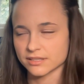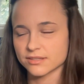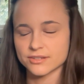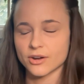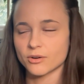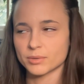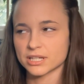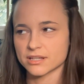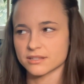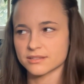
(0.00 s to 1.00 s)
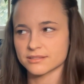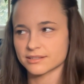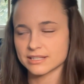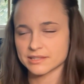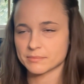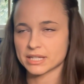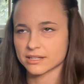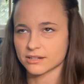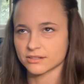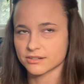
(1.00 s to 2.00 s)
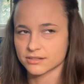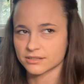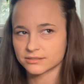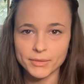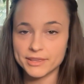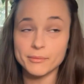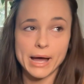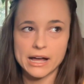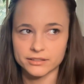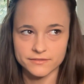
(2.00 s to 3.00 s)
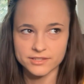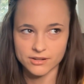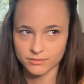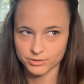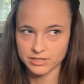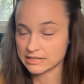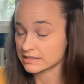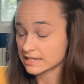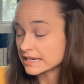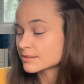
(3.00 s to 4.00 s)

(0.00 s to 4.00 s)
Snow because he's the main character in the Ballad of Songbirds and Snakes.